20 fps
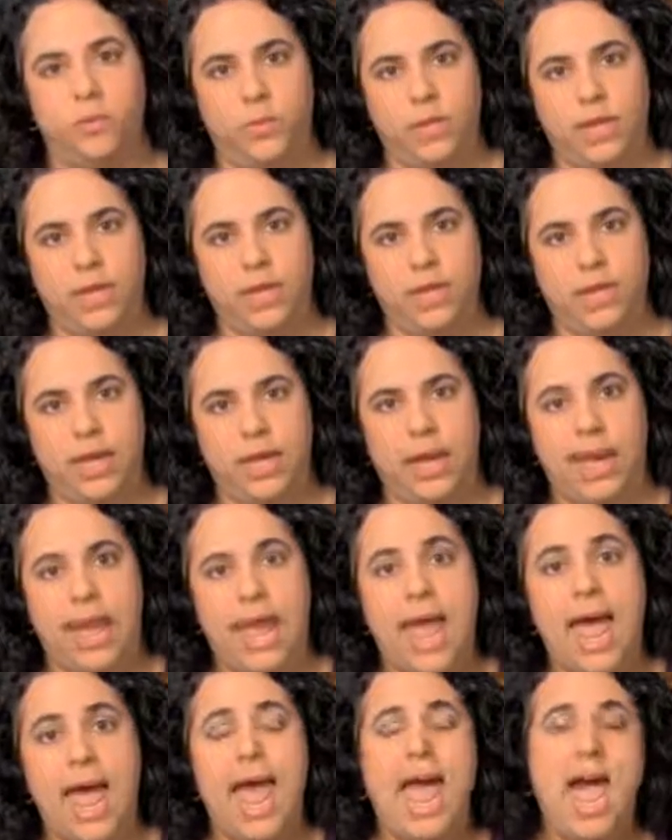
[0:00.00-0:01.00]
we're really
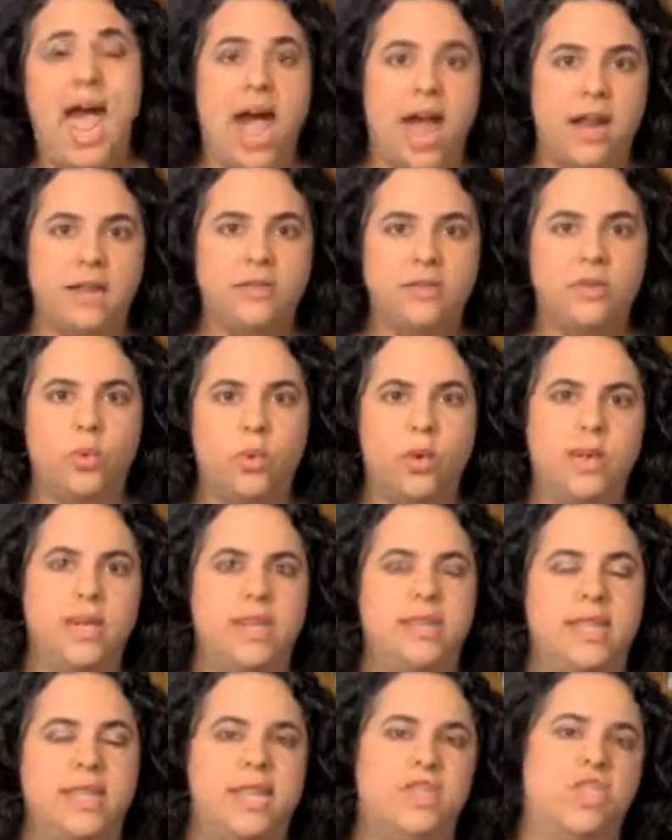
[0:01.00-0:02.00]
looking at how does an
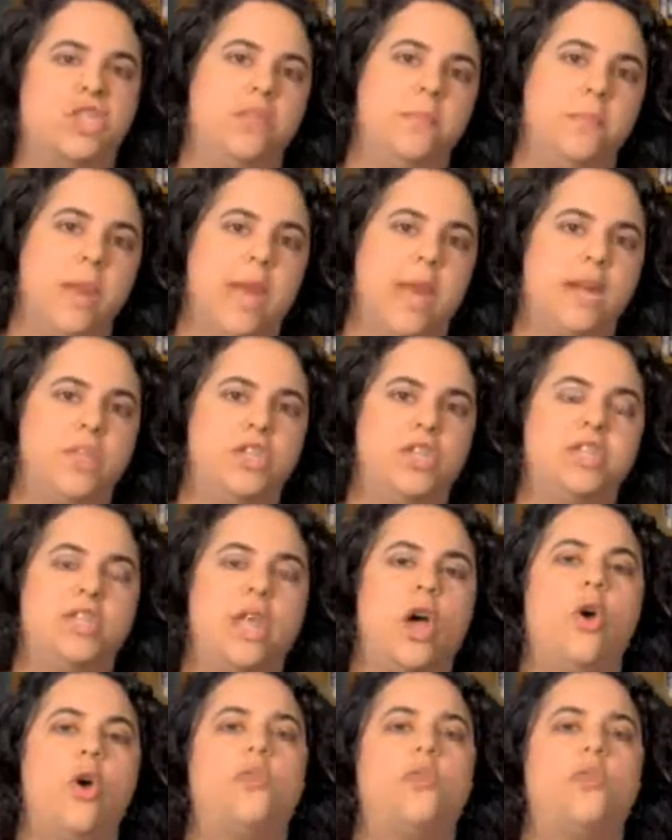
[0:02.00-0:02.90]
organization manage its